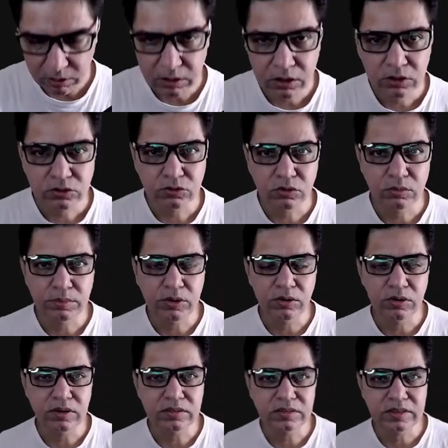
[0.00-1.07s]
So
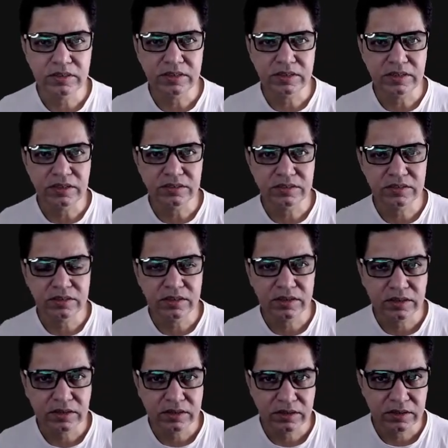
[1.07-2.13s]
because it is
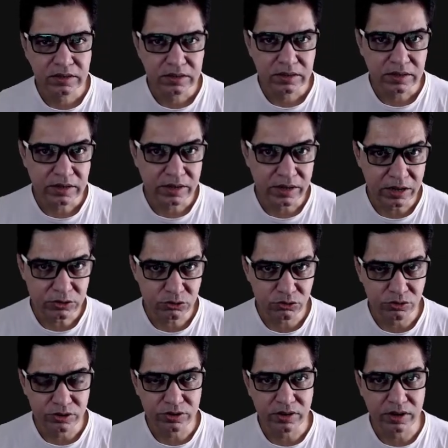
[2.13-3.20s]

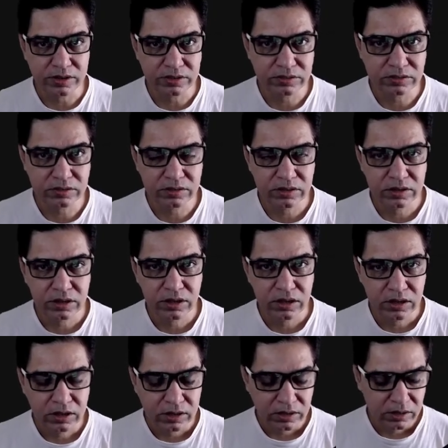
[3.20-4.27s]
gastroenteritis,
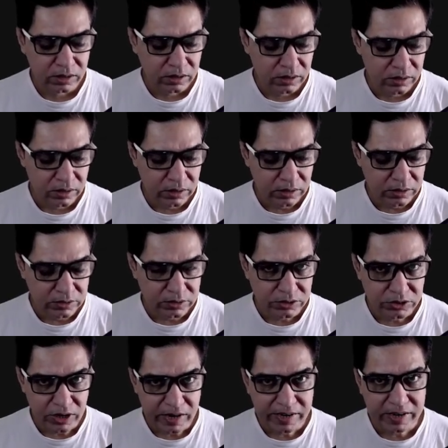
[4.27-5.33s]
the
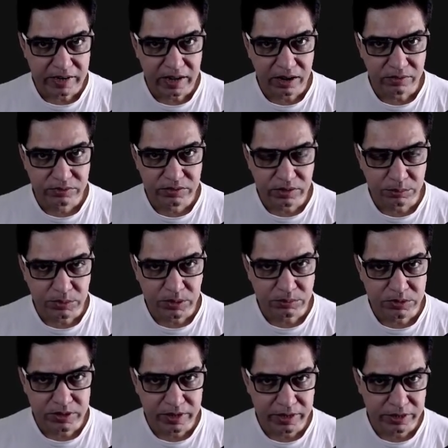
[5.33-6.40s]
child can have symptoms
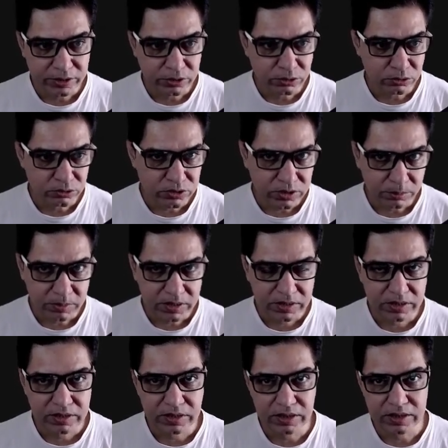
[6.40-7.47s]
related to stomach,
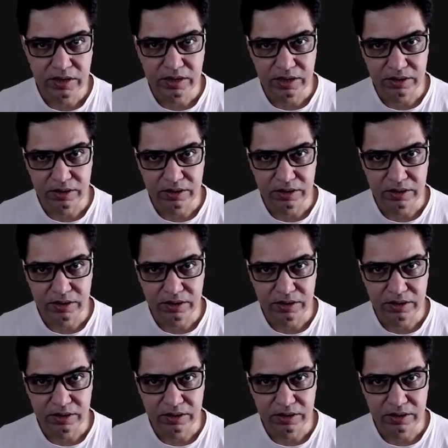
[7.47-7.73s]
he can have